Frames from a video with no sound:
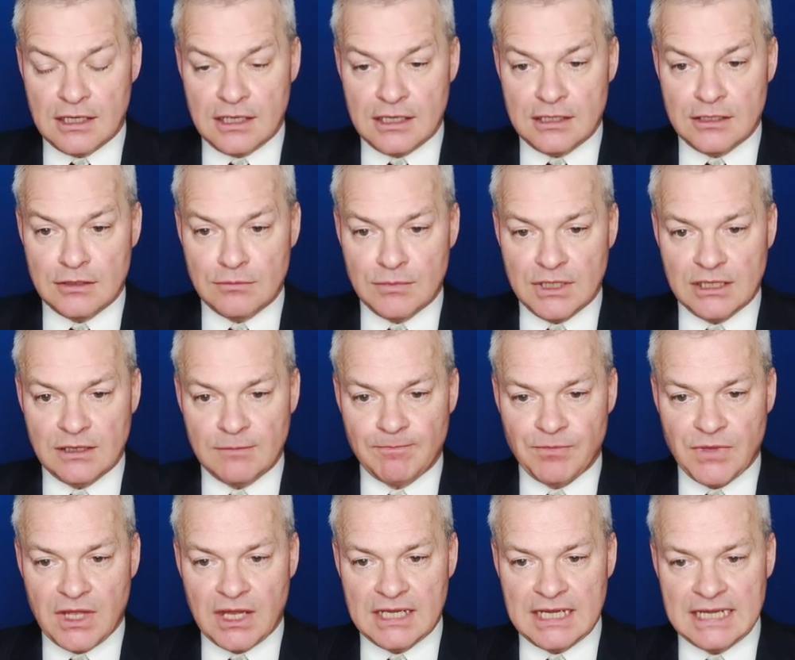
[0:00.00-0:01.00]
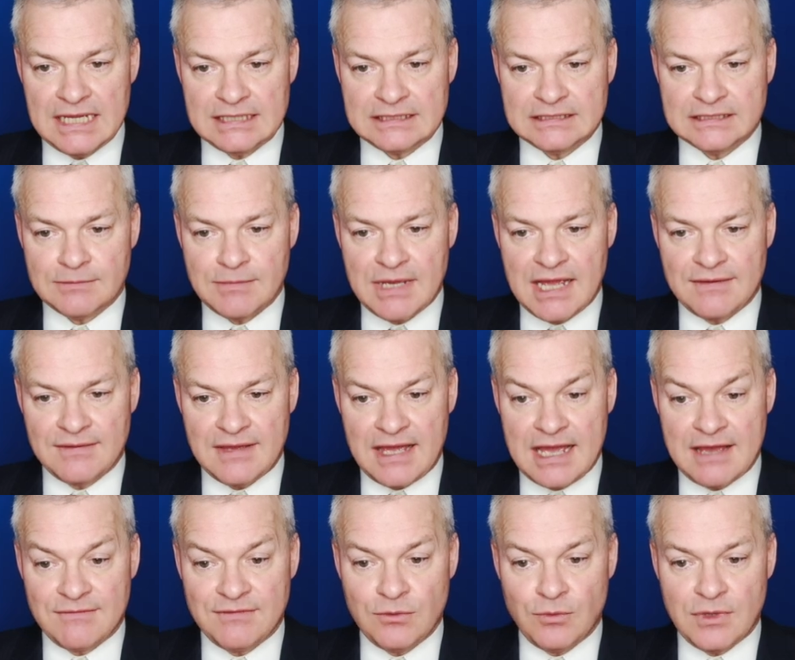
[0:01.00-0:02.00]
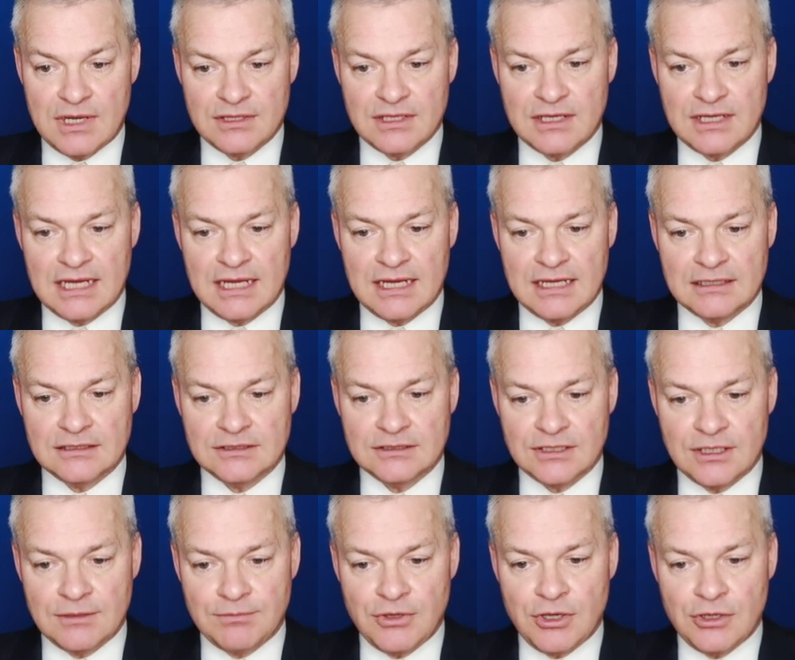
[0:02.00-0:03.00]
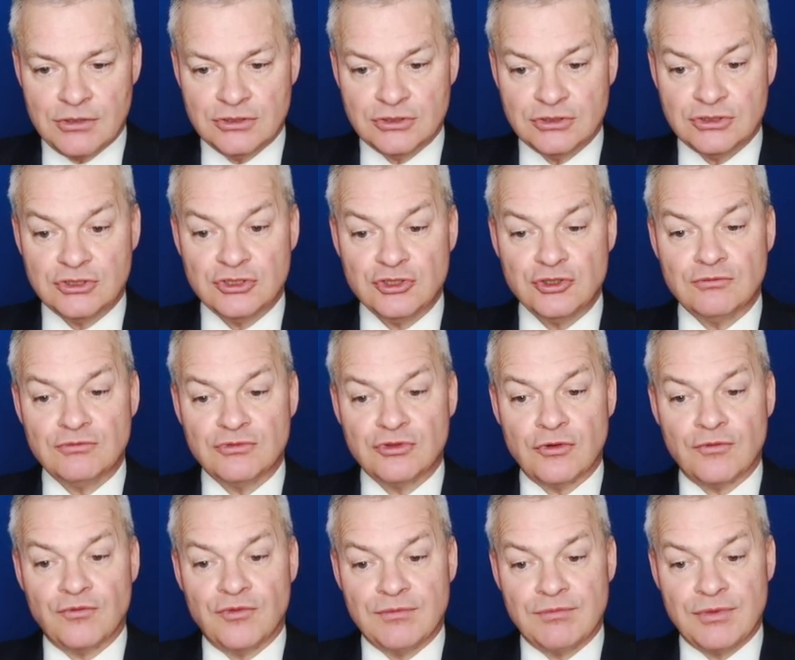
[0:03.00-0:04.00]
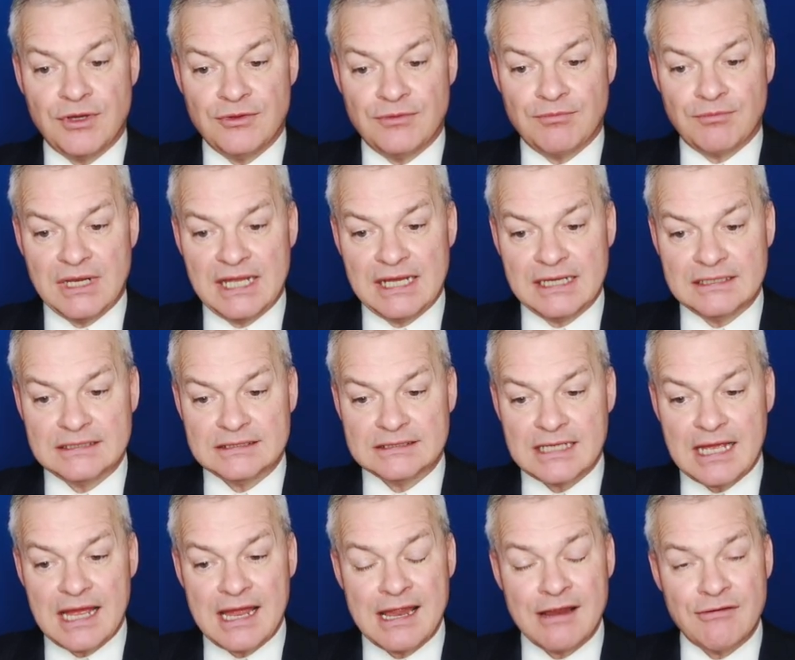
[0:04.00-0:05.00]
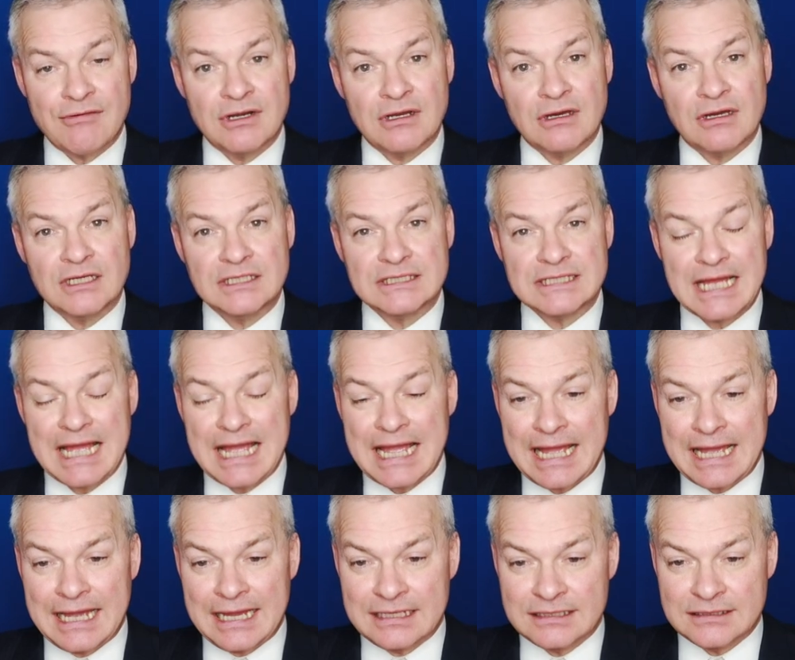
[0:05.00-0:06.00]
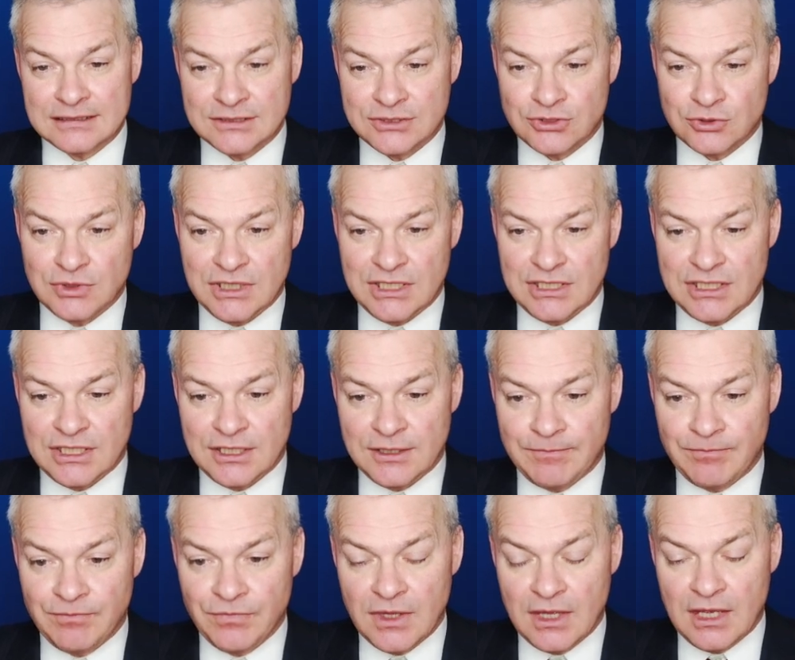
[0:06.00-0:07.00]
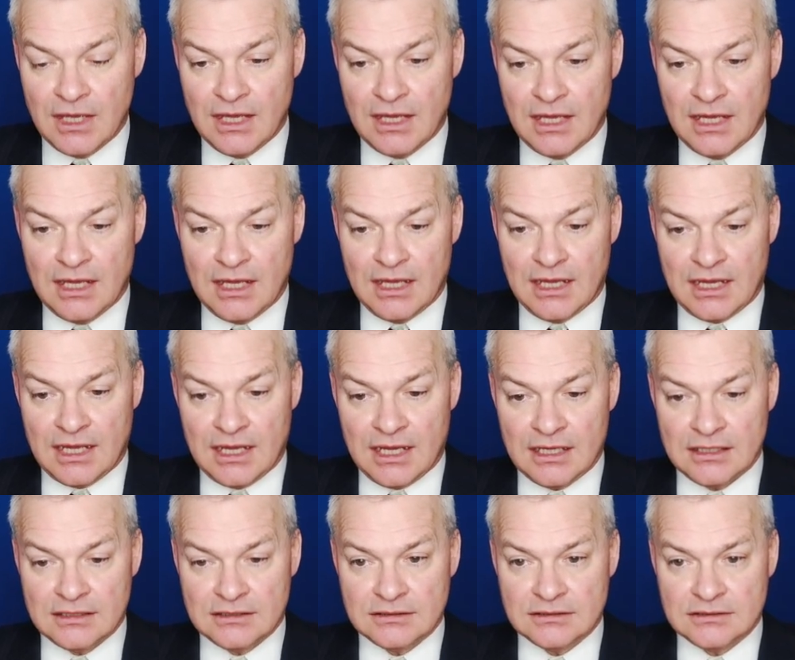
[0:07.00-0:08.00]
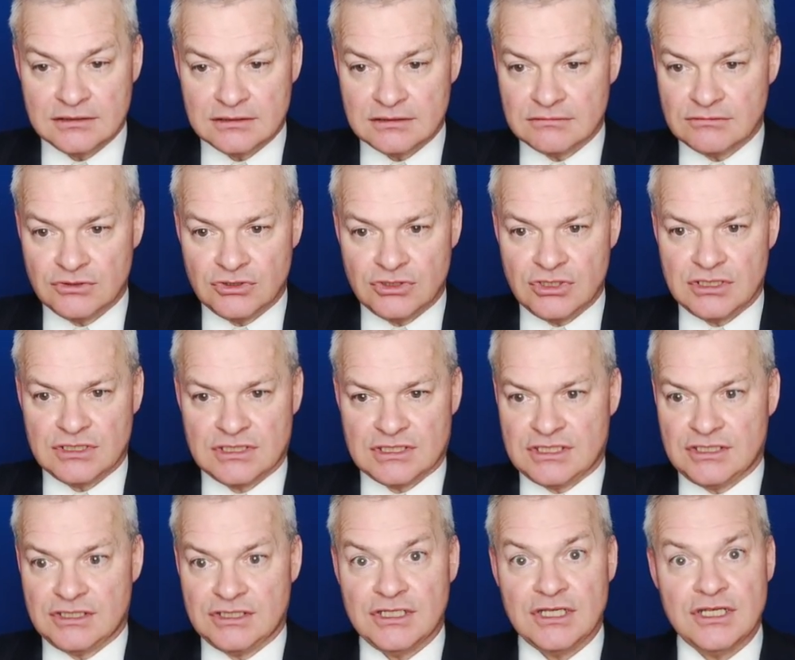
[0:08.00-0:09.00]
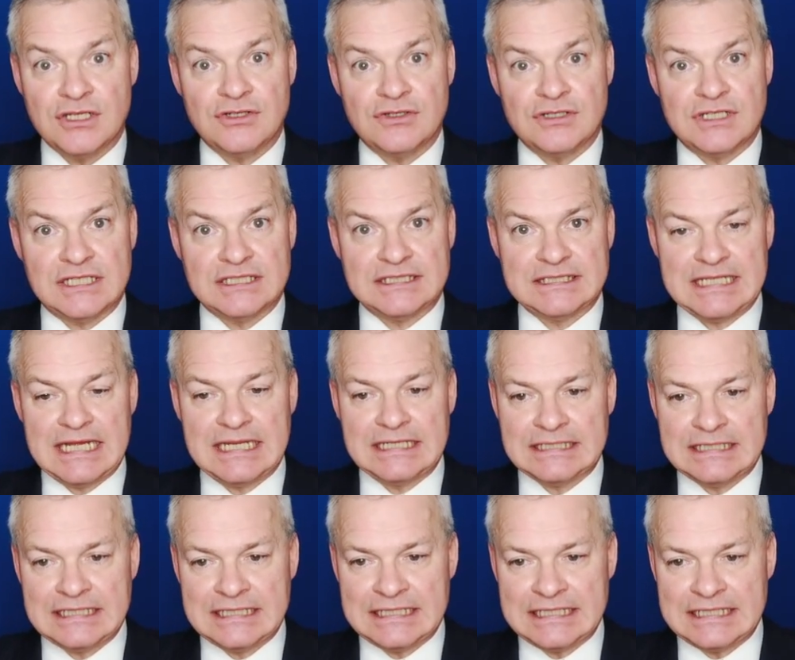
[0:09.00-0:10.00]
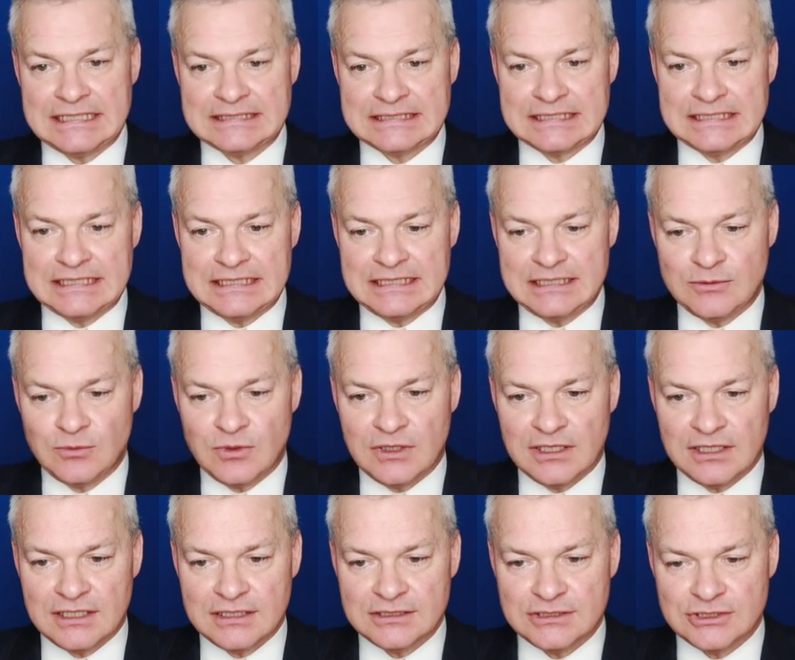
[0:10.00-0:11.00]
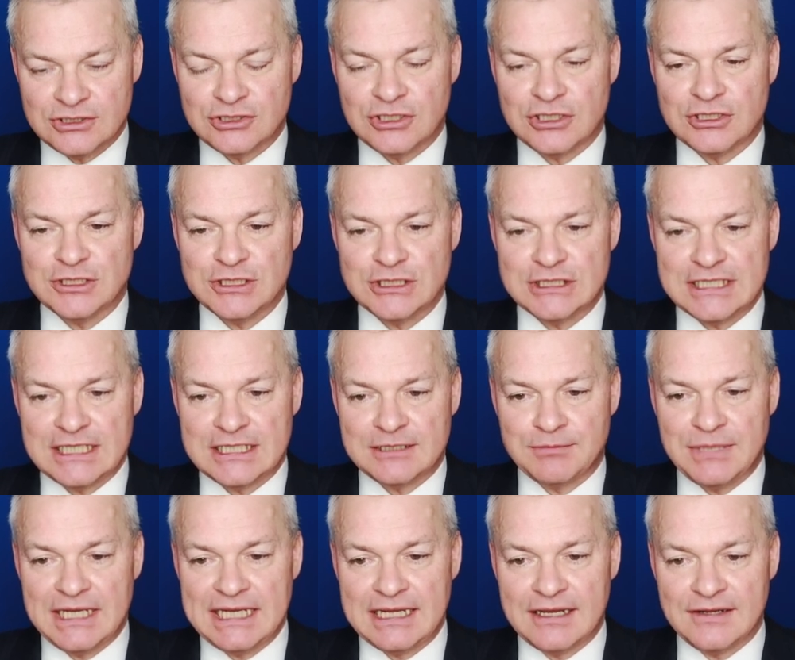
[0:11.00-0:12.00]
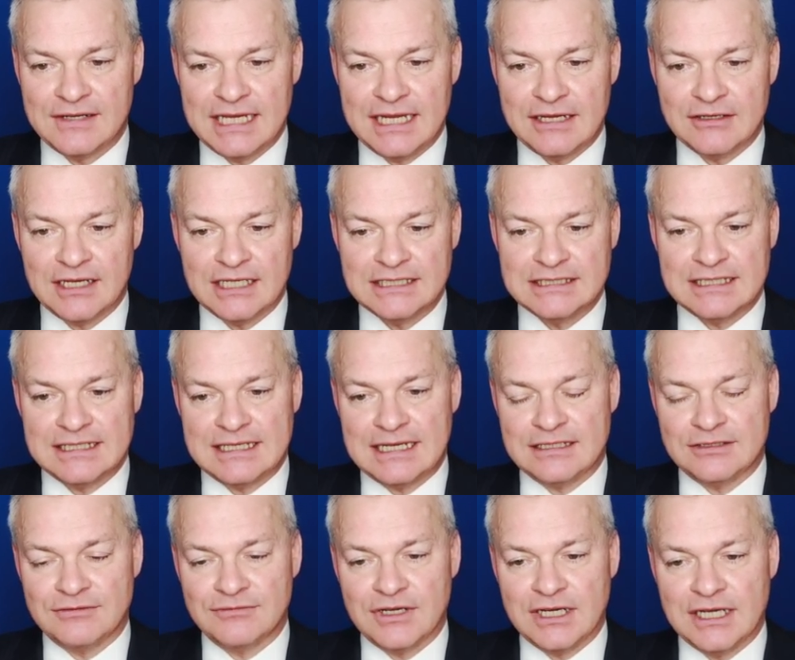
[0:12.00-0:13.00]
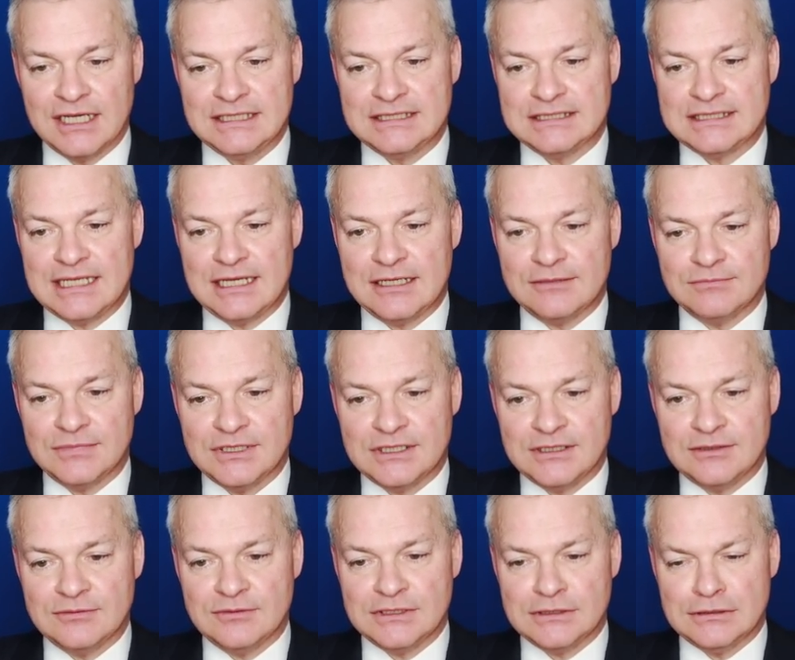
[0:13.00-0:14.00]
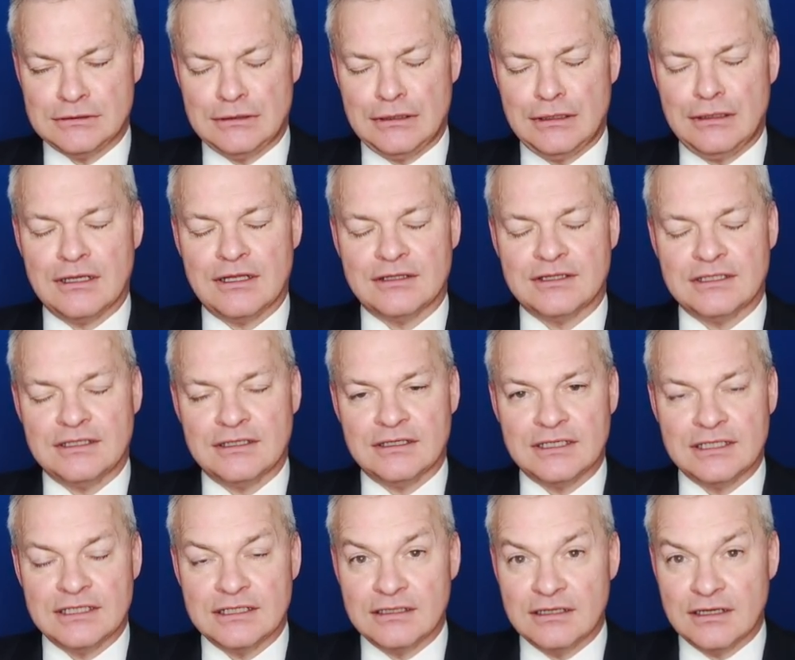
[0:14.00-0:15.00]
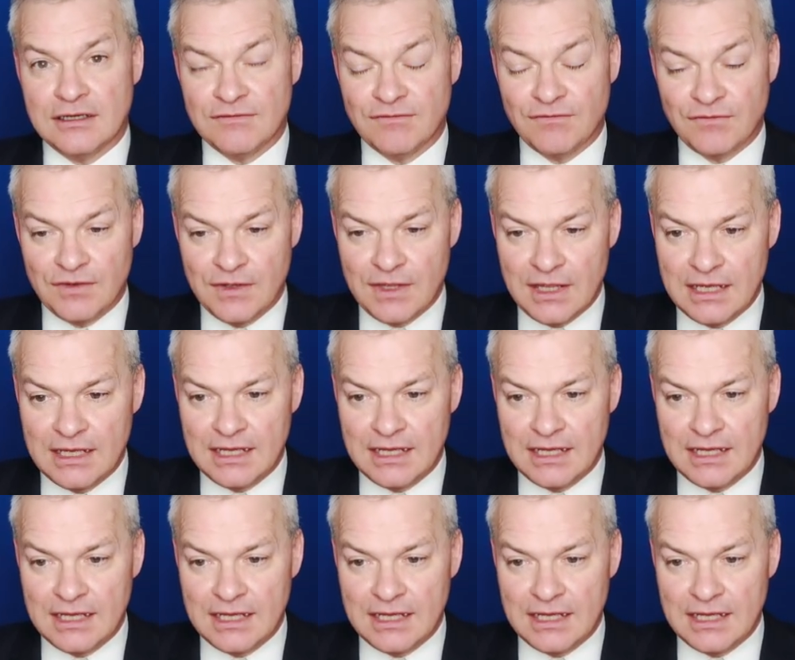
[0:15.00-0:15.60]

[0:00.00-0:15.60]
in the middle, I hit some heavy weather, and opponent zoomed off with both blanks, Erinite and Tweedia, and just continued extending his lead while I struggled to get a bingo down. I did get a rides down, but it was nothing like enough.